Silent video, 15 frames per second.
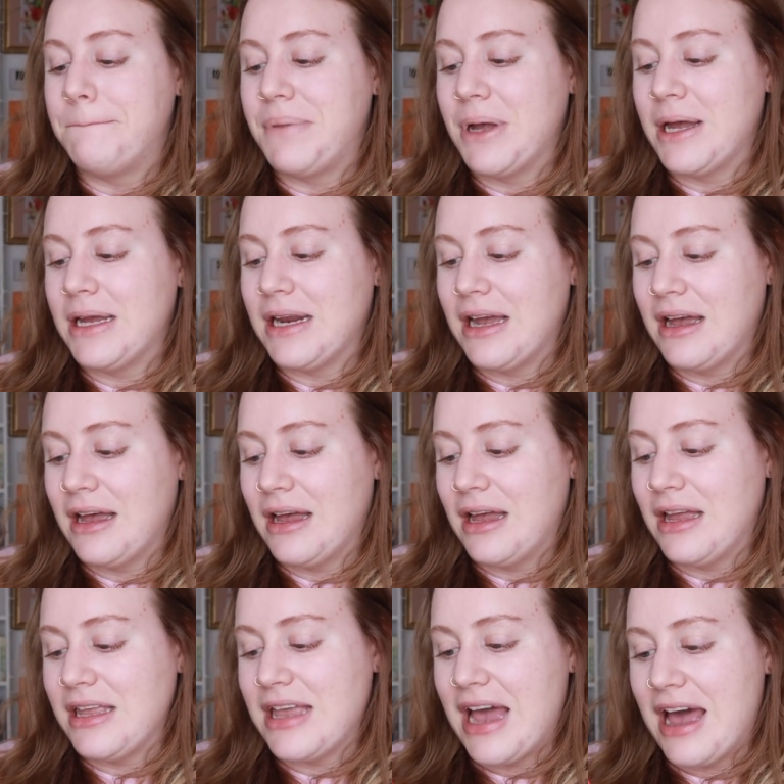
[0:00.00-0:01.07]
But
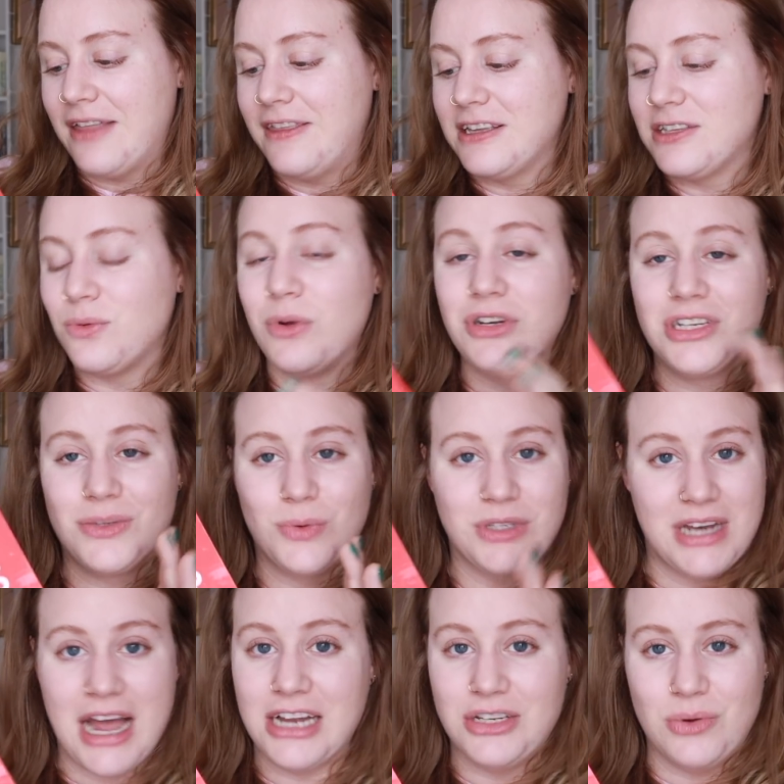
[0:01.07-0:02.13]
yeah, this one just was
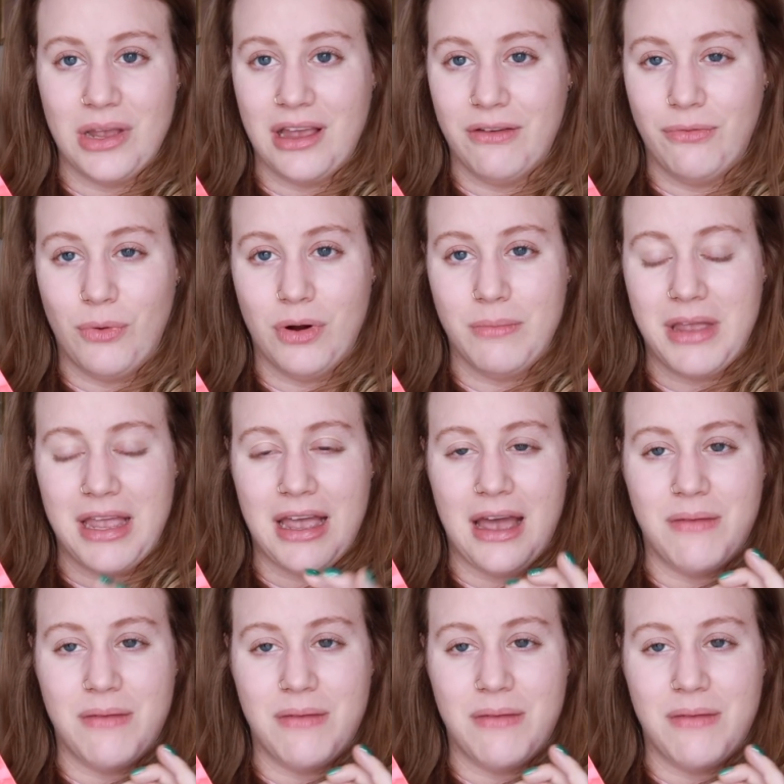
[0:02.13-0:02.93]
not doing it for me.